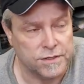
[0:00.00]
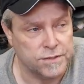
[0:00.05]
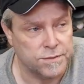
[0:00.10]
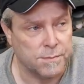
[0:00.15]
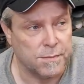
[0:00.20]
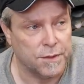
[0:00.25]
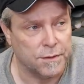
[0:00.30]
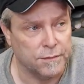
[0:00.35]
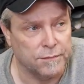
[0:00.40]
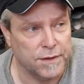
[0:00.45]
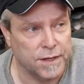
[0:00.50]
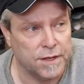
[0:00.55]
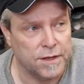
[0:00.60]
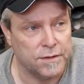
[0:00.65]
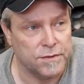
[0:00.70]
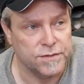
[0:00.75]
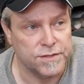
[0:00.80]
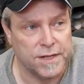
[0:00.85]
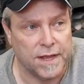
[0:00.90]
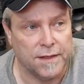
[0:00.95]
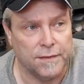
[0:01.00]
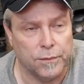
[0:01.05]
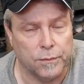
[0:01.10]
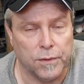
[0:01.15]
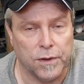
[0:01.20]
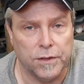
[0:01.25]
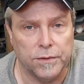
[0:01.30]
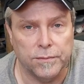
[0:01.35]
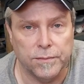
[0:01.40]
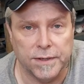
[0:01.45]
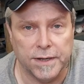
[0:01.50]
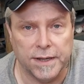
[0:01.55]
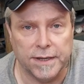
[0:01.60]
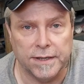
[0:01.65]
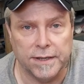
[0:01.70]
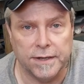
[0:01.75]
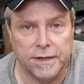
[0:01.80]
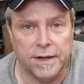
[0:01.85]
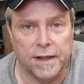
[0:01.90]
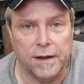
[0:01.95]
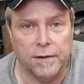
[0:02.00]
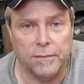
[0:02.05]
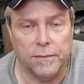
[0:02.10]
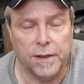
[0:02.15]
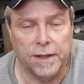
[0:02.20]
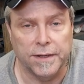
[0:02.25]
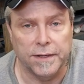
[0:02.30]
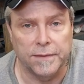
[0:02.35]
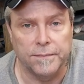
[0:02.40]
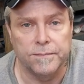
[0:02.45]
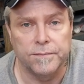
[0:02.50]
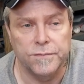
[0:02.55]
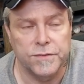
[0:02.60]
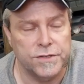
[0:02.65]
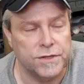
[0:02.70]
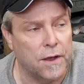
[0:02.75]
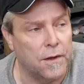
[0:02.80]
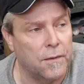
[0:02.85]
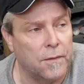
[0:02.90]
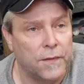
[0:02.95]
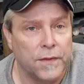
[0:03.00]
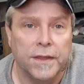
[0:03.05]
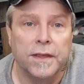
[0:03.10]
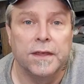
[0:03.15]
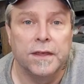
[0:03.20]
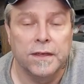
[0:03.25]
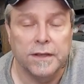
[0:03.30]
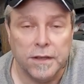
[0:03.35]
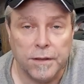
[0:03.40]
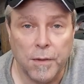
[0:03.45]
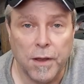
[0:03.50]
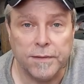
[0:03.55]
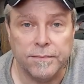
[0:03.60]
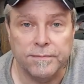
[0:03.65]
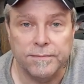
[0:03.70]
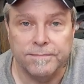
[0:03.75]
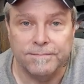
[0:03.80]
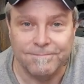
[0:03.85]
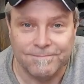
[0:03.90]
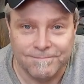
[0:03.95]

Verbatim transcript: some other videos down the road when I get it out running. So come on.